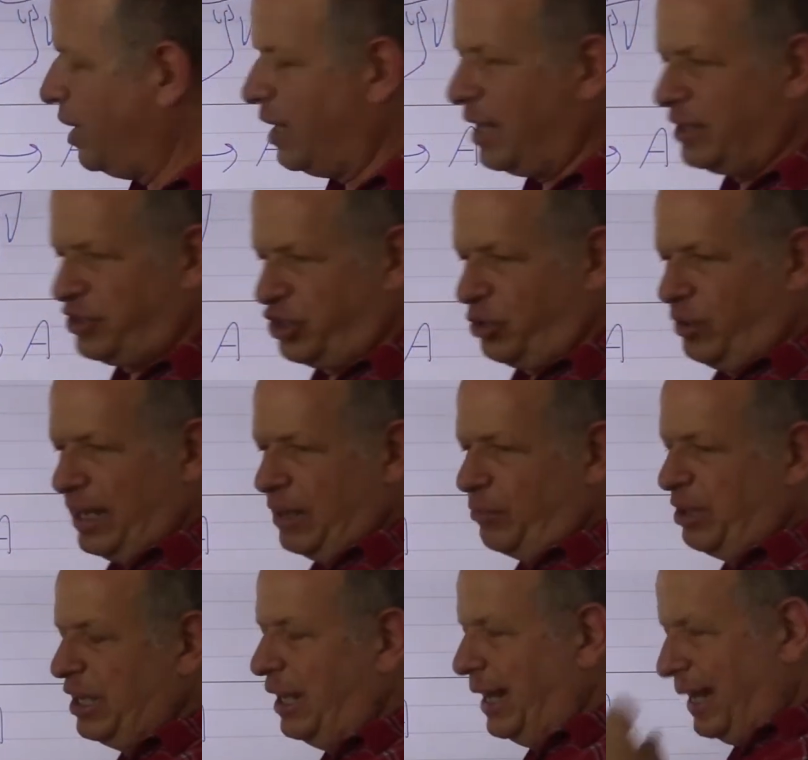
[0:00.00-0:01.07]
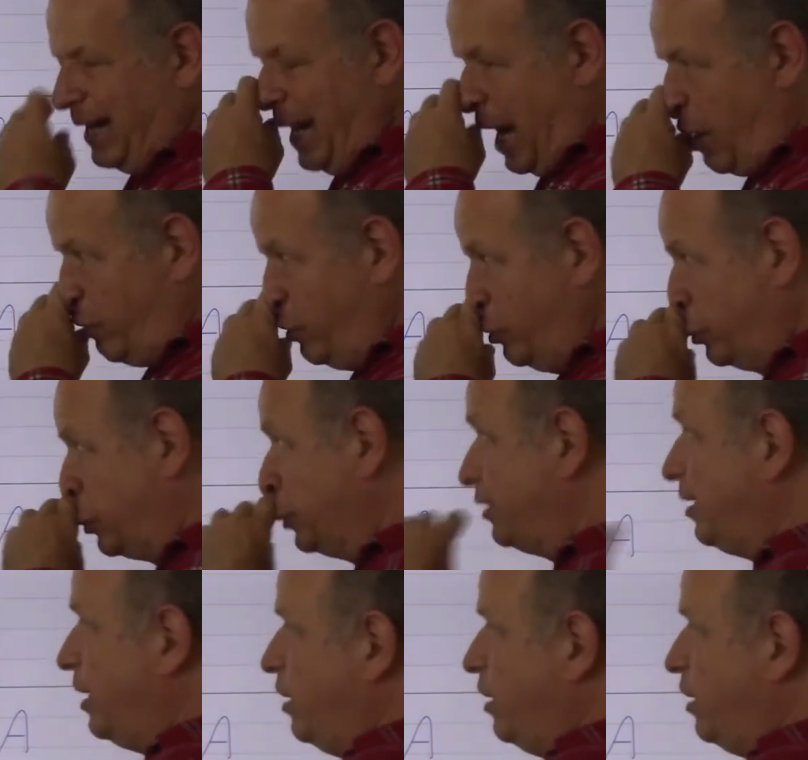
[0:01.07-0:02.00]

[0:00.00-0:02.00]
so I will allow you to take